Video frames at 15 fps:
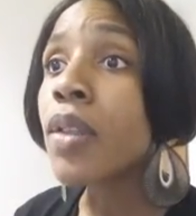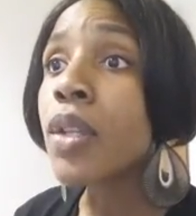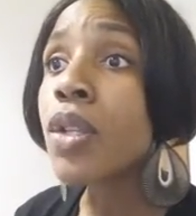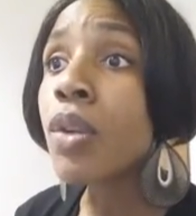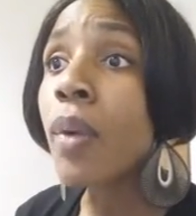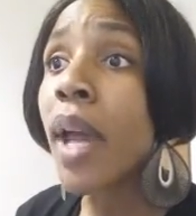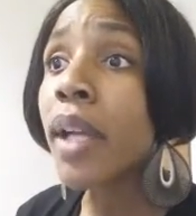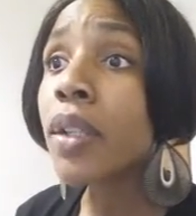The
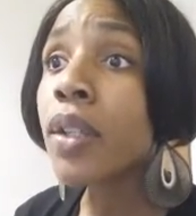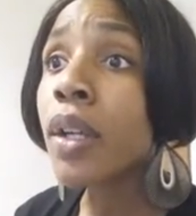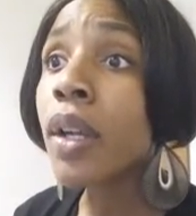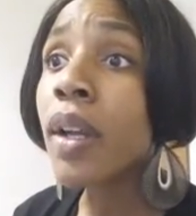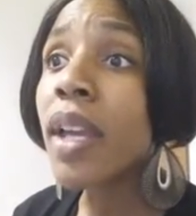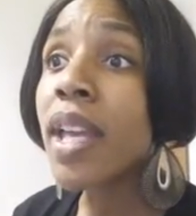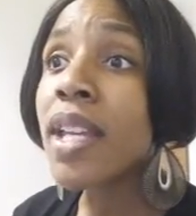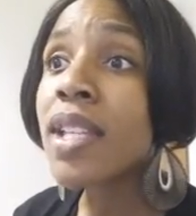
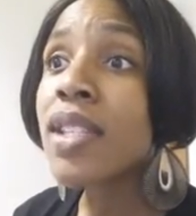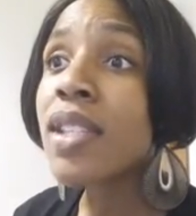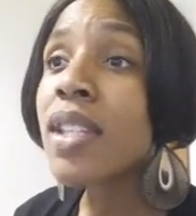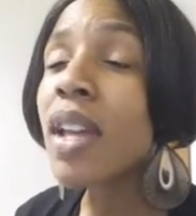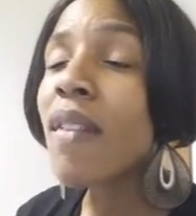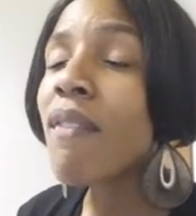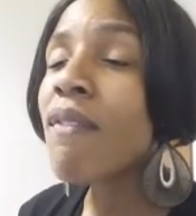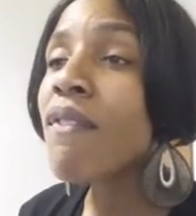director
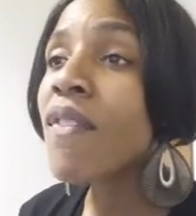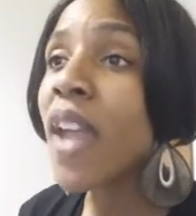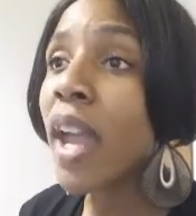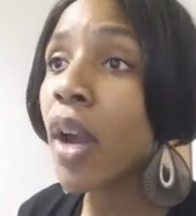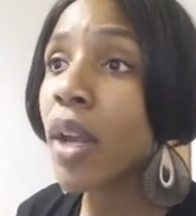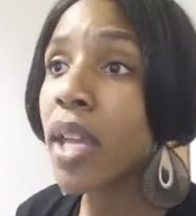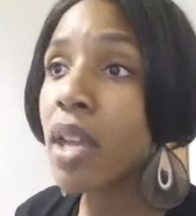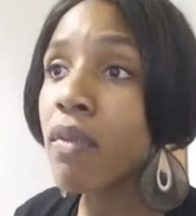is
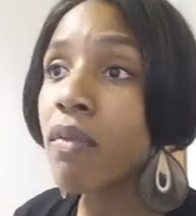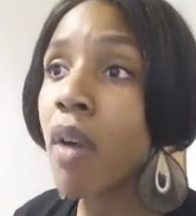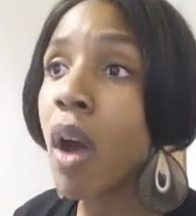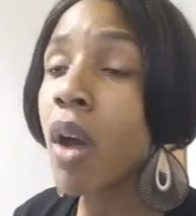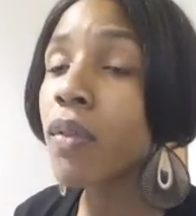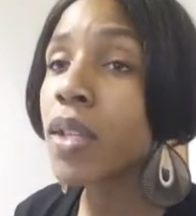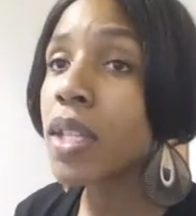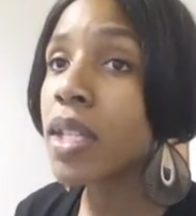very
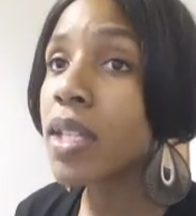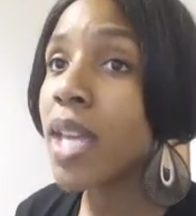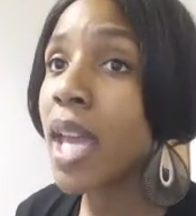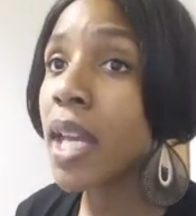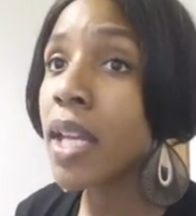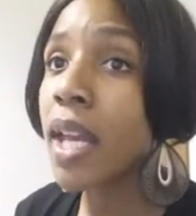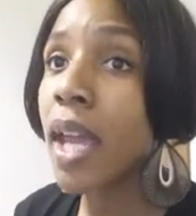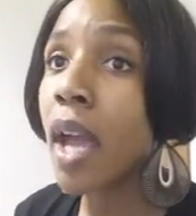involved in the
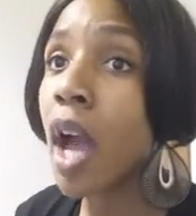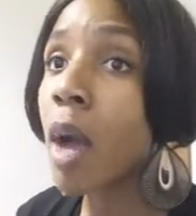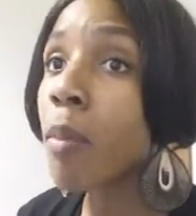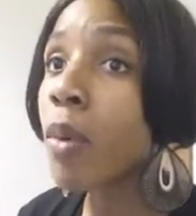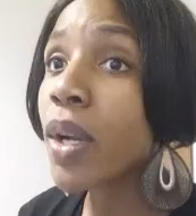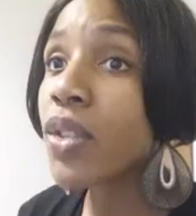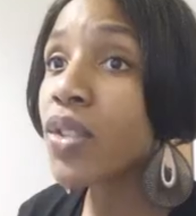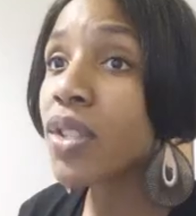day to day
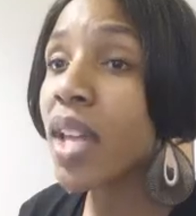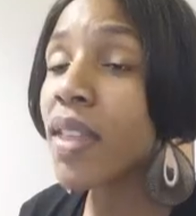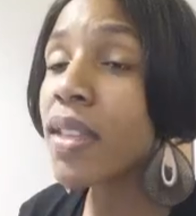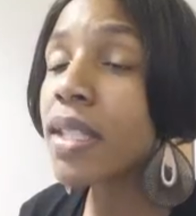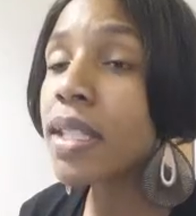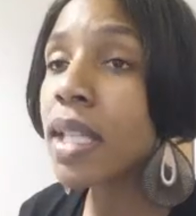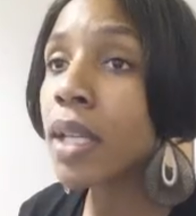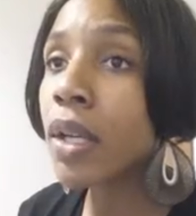operations at
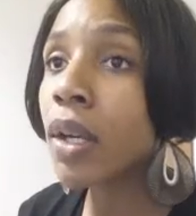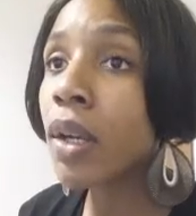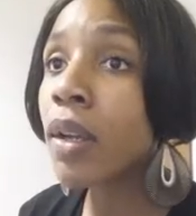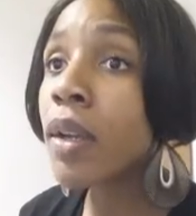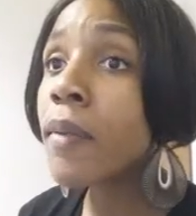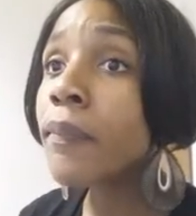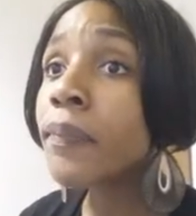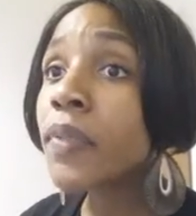the center.